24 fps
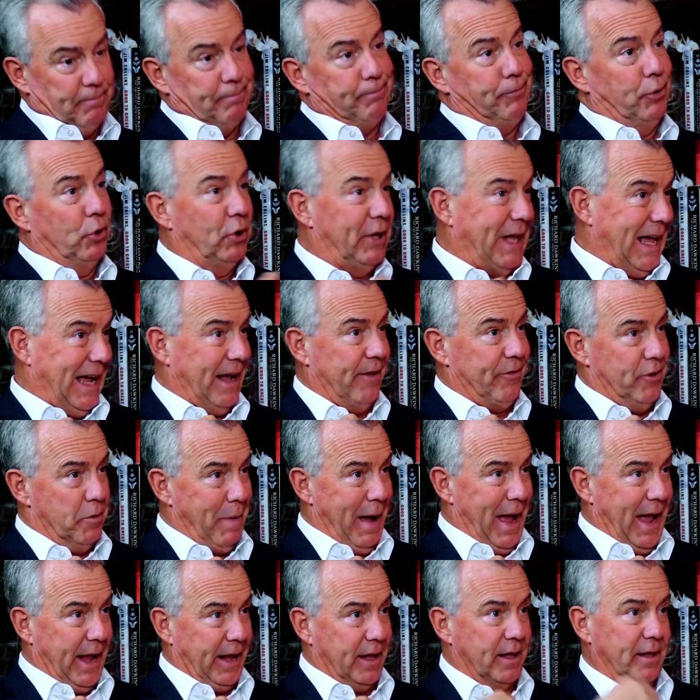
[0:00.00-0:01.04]
pull it out the
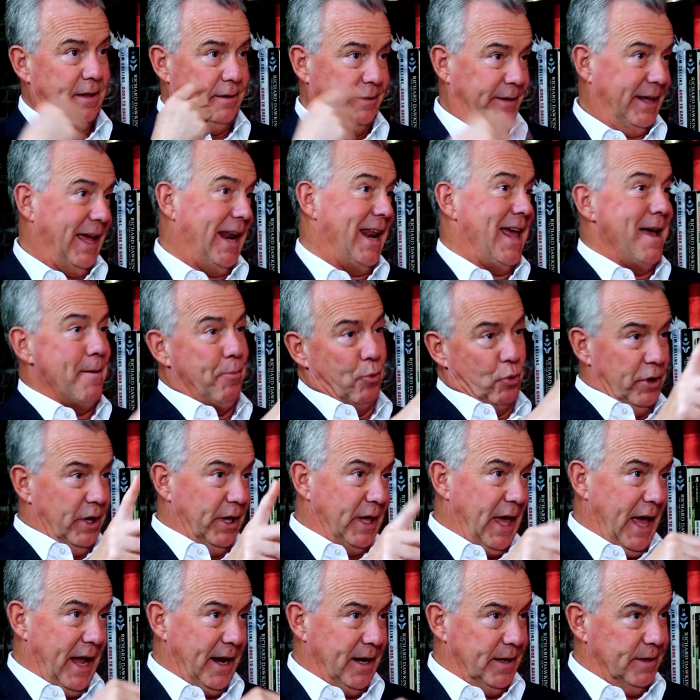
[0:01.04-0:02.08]
back, get airborne
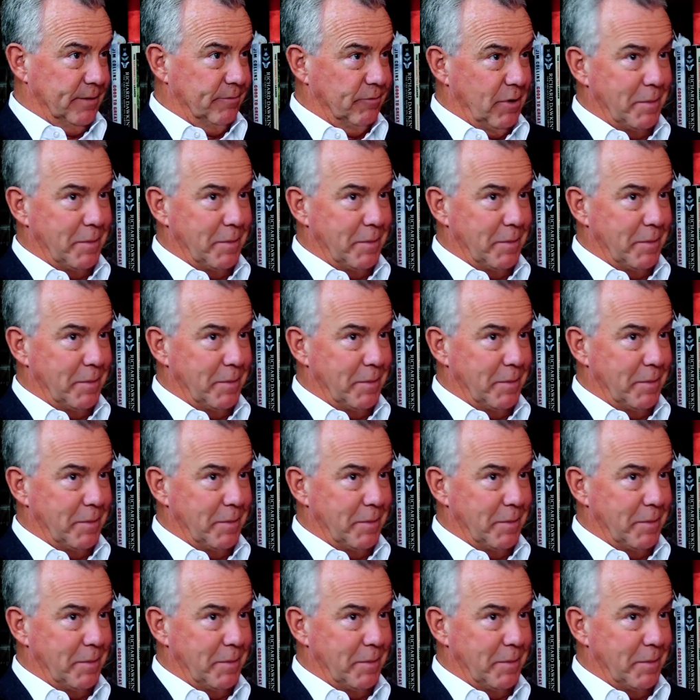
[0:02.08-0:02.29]
again.